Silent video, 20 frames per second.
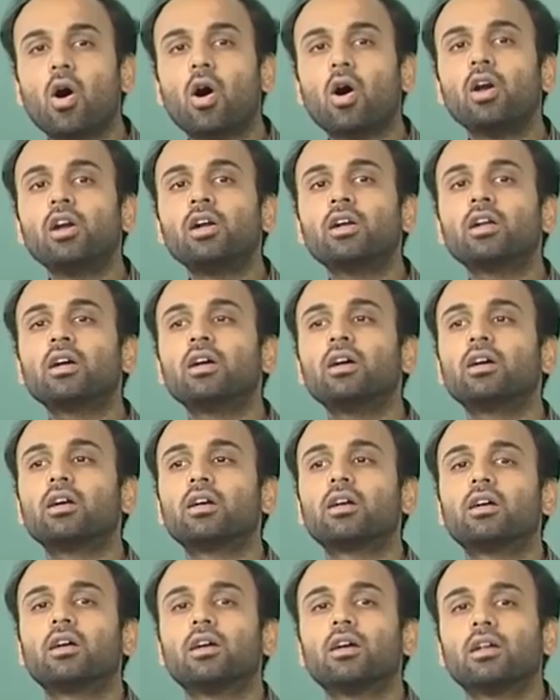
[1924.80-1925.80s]

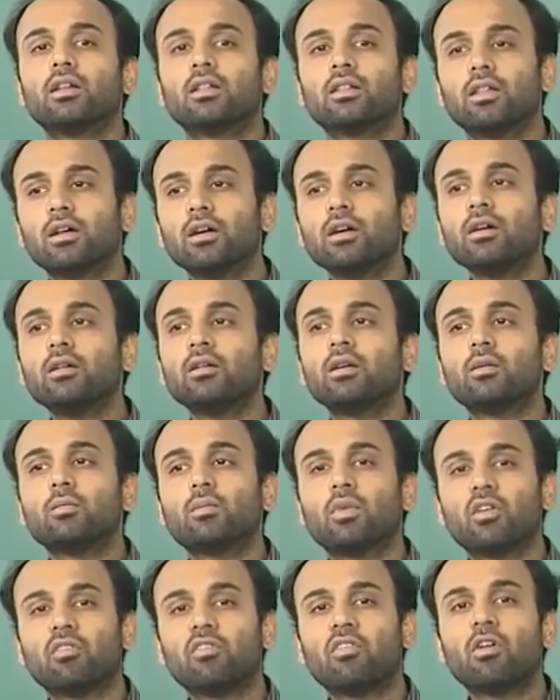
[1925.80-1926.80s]
altered the
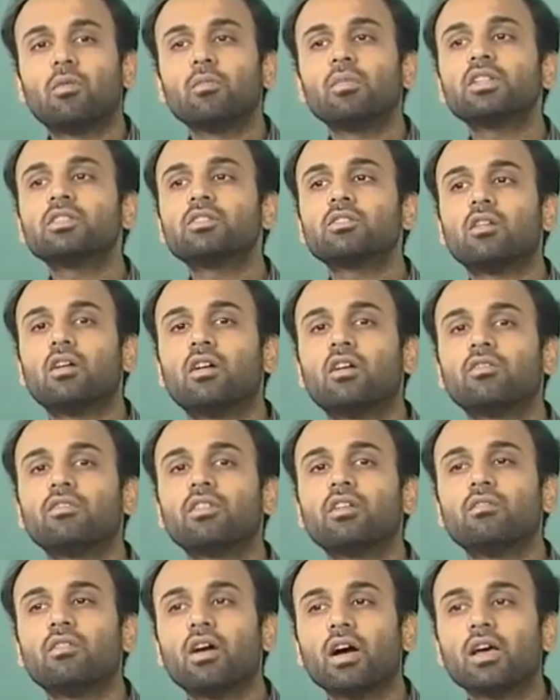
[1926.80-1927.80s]
performance of
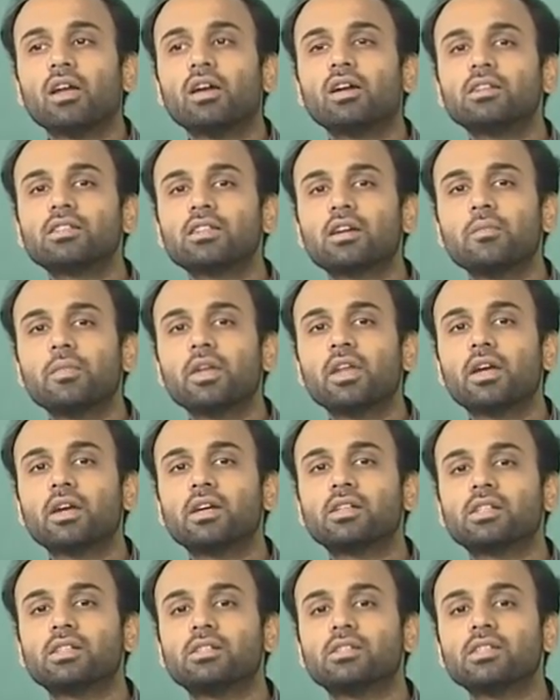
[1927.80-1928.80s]
the wireless
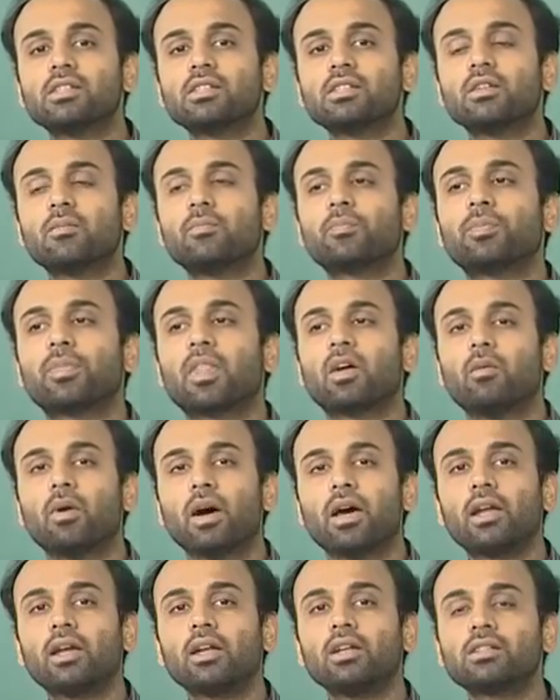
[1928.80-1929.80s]
communication system. The
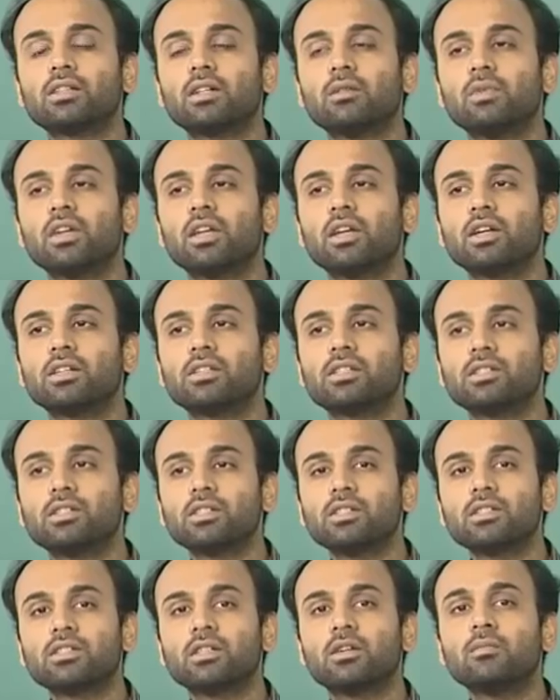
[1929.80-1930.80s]
wireless communication
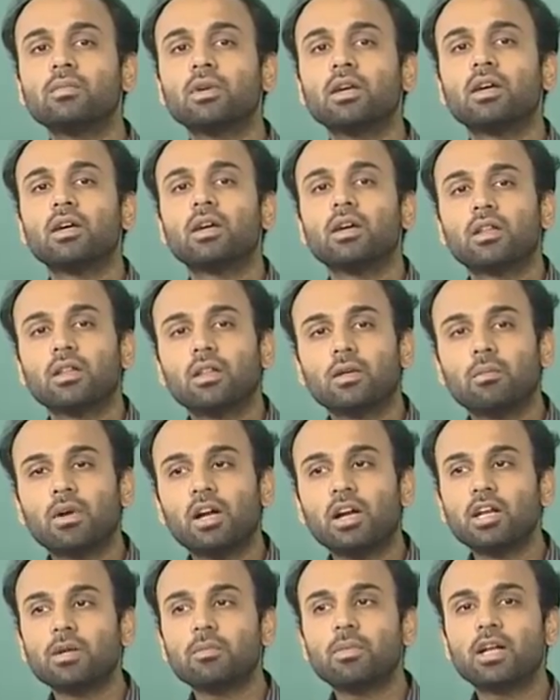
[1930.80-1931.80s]
system, the
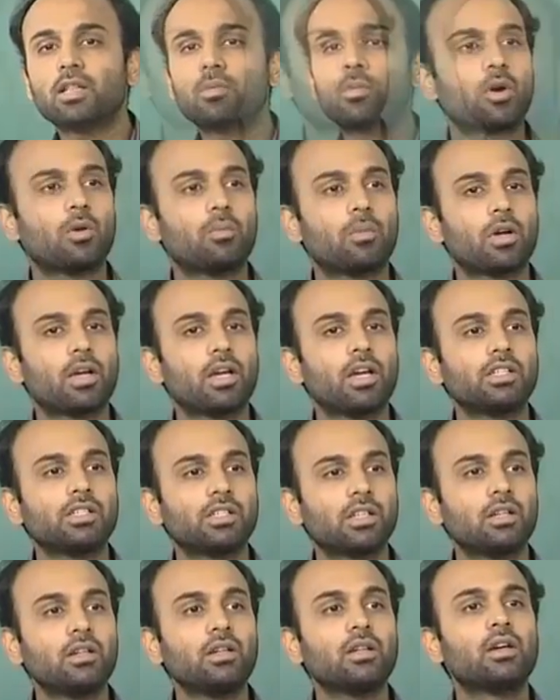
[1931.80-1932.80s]
multipath
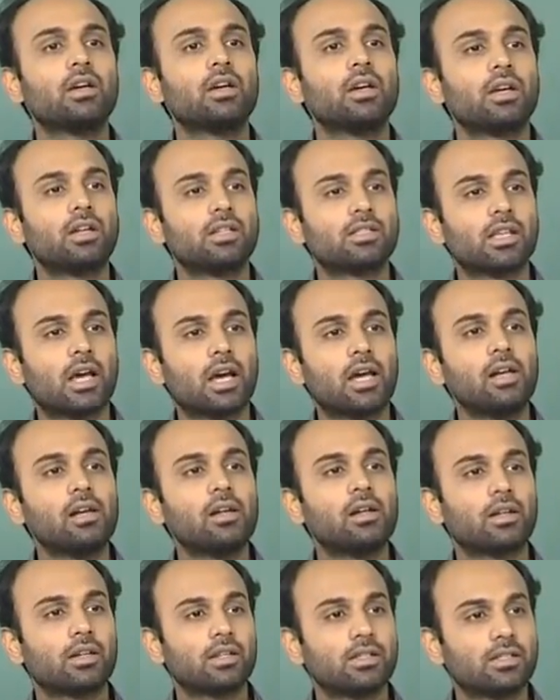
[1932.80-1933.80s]
propagation
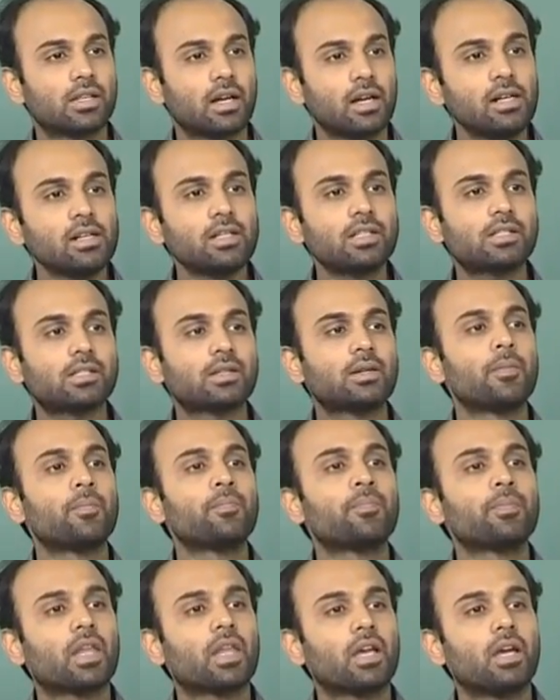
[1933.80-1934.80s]
results
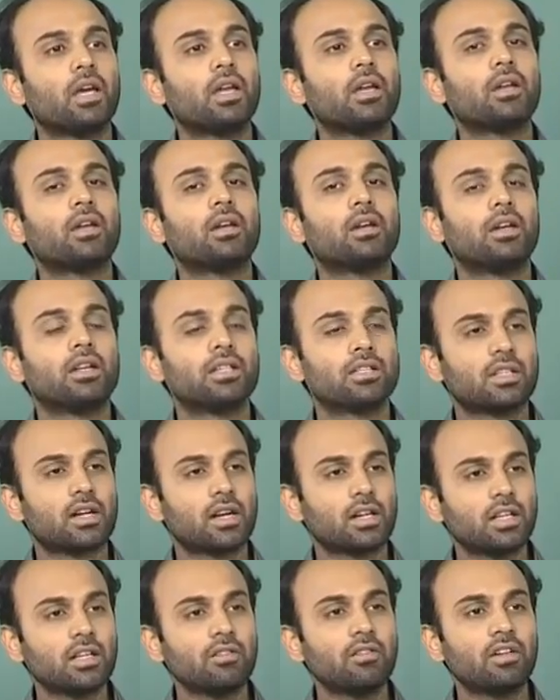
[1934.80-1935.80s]
in
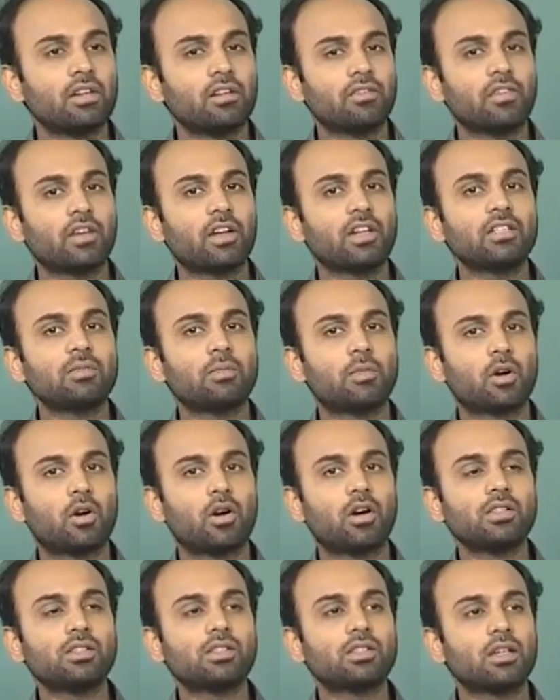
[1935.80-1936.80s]
destructive interference,
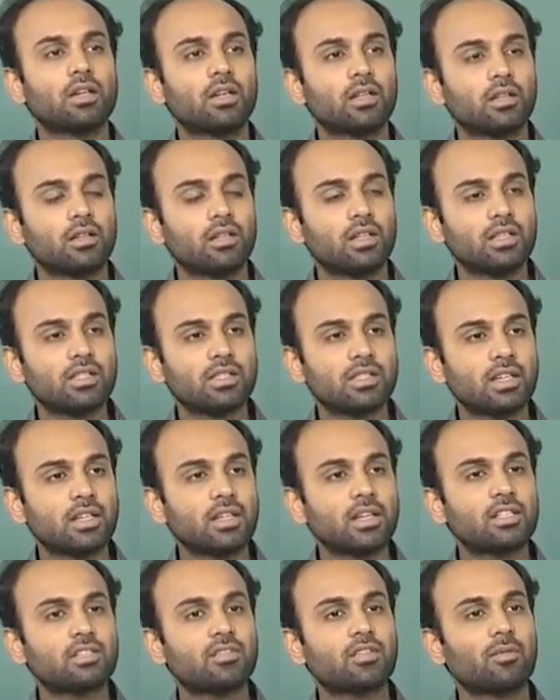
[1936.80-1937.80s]
because these
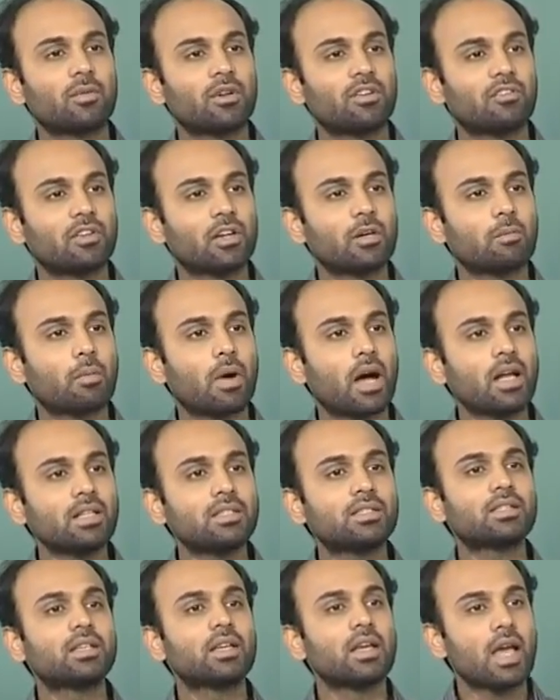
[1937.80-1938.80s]
signals from different
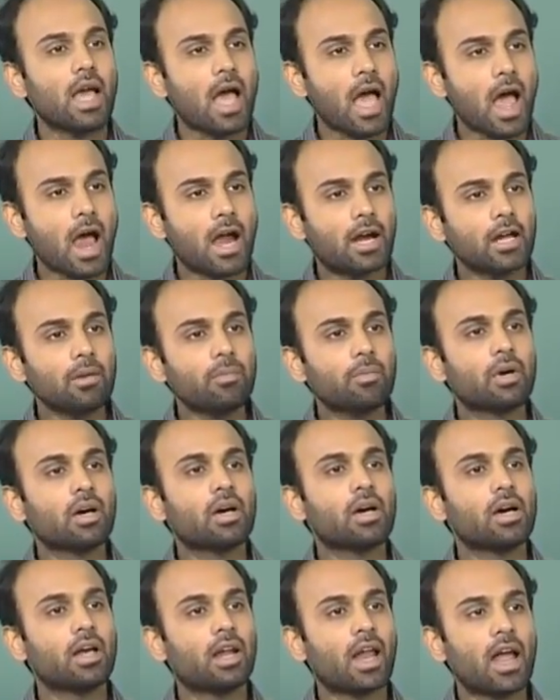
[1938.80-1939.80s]
paths add up
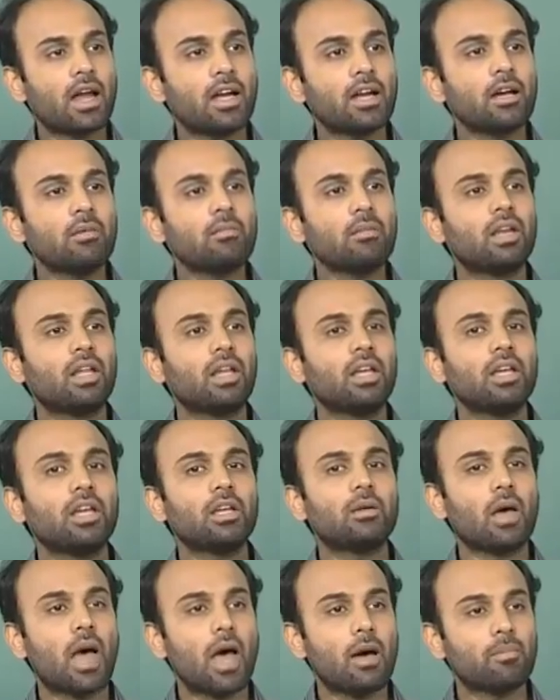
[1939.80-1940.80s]
randomly
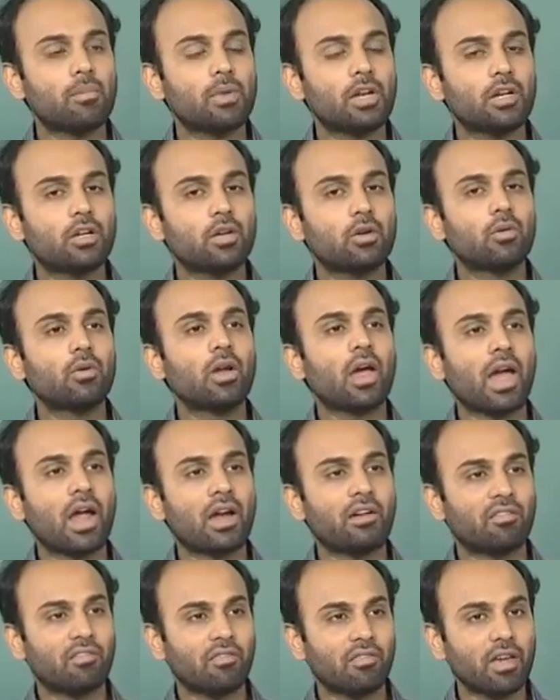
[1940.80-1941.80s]
in amplitude
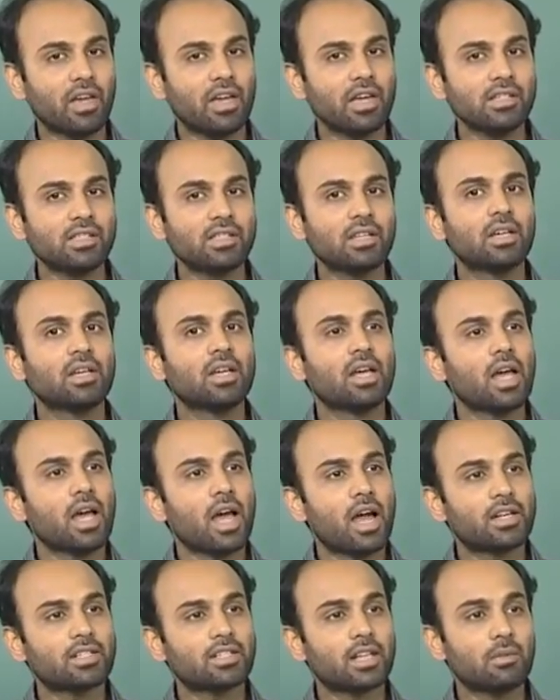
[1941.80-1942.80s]
and phase.
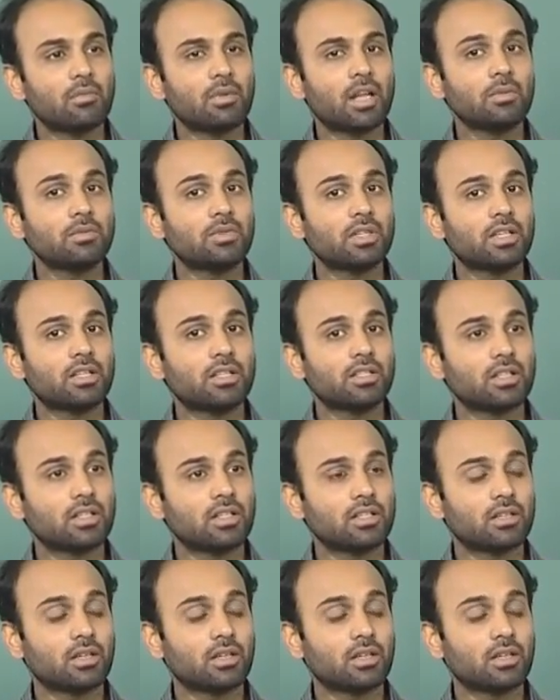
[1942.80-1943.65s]
At sometimes it is